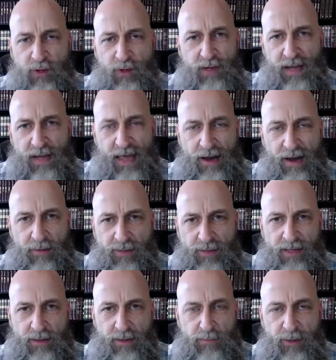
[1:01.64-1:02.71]
allow
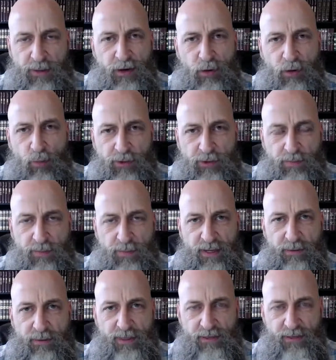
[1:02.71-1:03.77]
me and bear with
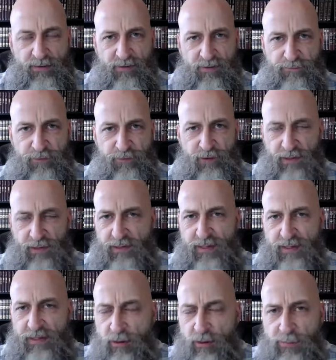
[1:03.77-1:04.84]
me because I feel a
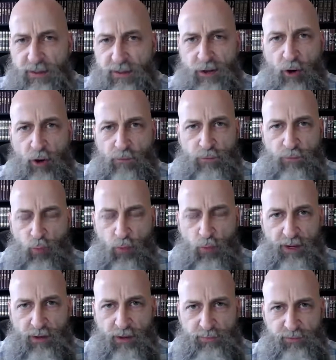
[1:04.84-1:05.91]
little bit
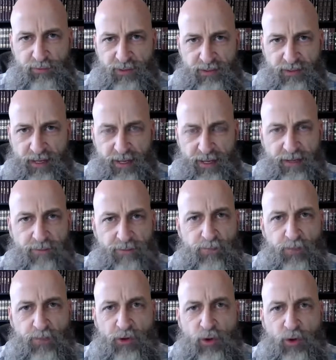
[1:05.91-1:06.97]
overwhelmed today,
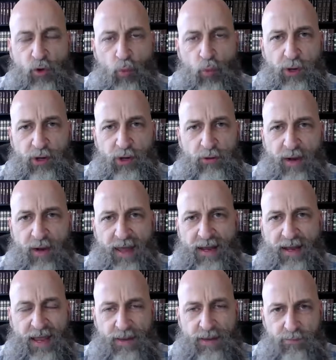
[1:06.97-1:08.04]
we are
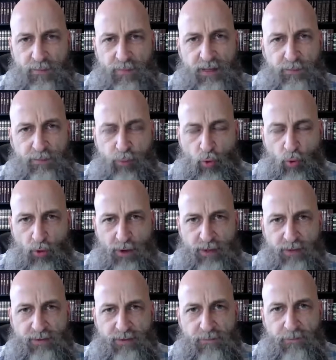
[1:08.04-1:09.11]
at a
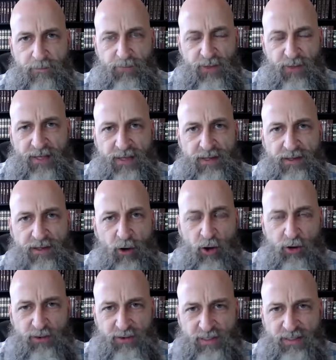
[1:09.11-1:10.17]
midpoint in
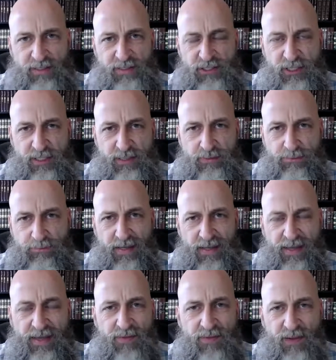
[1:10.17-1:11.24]
our teaching
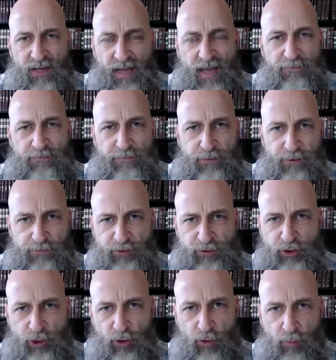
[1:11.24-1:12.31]
in the life of
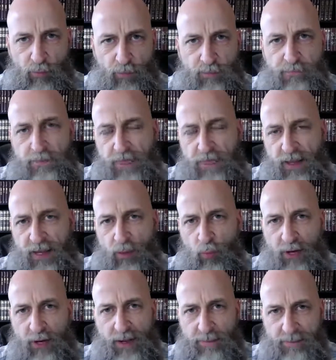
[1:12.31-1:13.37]
Job. And
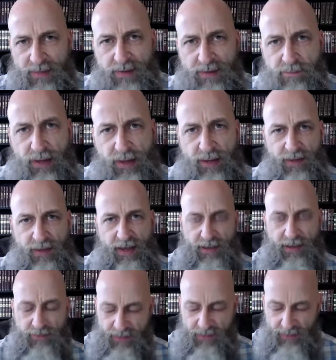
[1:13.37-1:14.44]
what I mean by
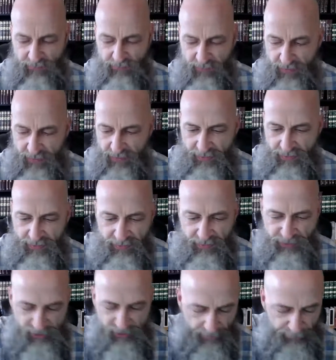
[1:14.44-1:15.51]
that is that in
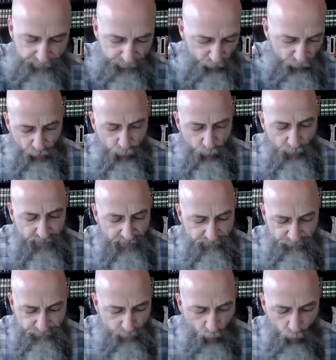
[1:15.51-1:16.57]
chapter
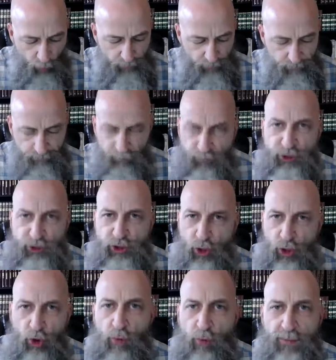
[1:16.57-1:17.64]
24,
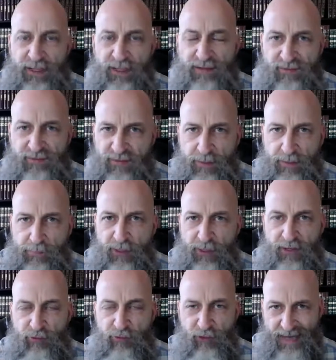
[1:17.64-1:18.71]
Job is
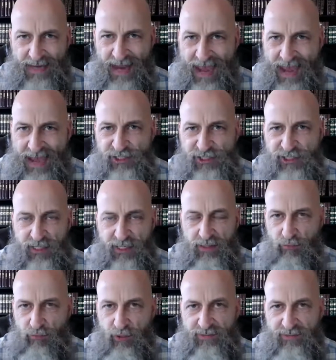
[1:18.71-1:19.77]
simply
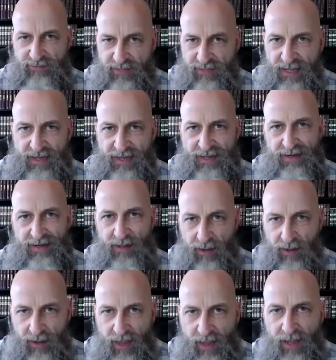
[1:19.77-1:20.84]
rehashing, restating a
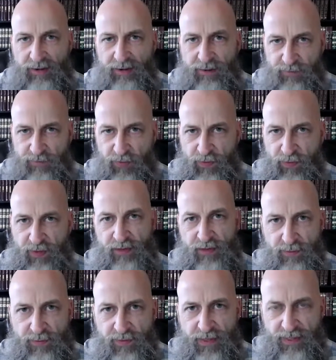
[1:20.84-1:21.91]
lot of the
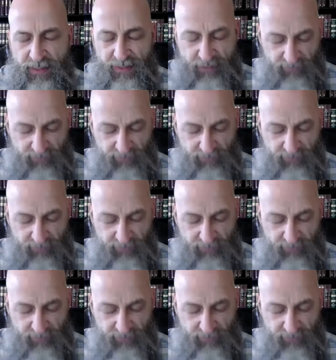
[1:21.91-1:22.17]
things that he has